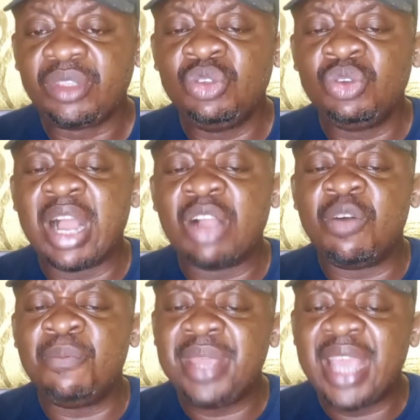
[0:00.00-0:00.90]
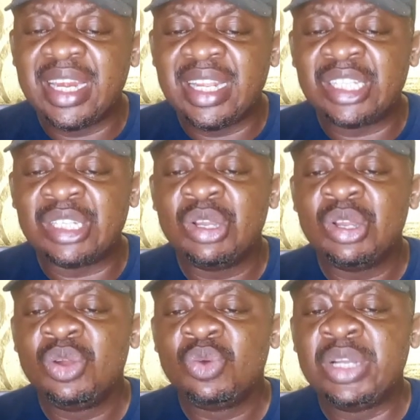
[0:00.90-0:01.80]
you can compare this
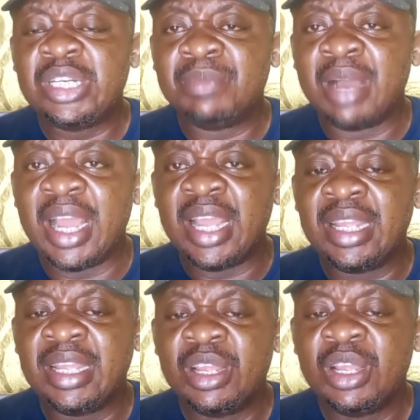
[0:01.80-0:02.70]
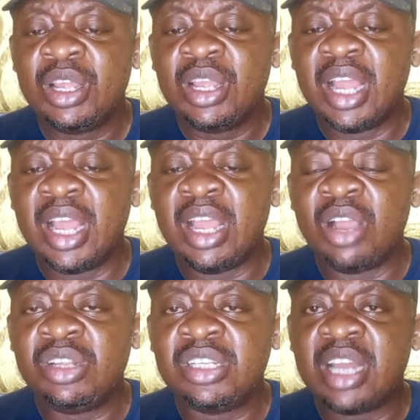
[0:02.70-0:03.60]
with my
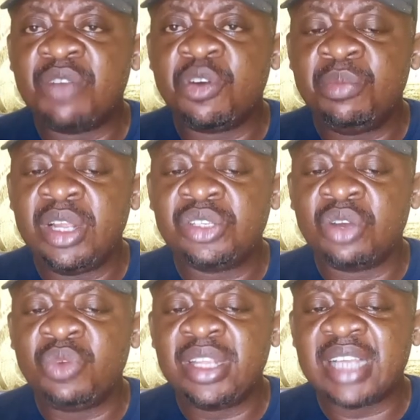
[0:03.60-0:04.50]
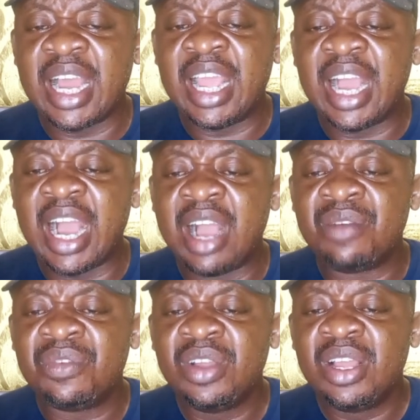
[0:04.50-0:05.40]
original formulation, which I
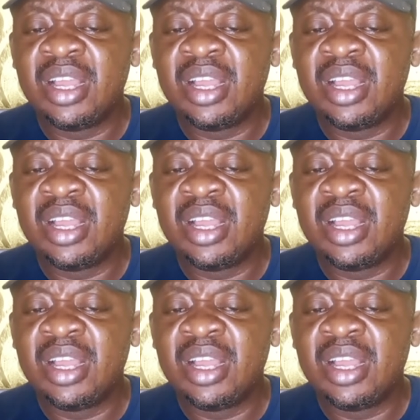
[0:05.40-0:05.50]
have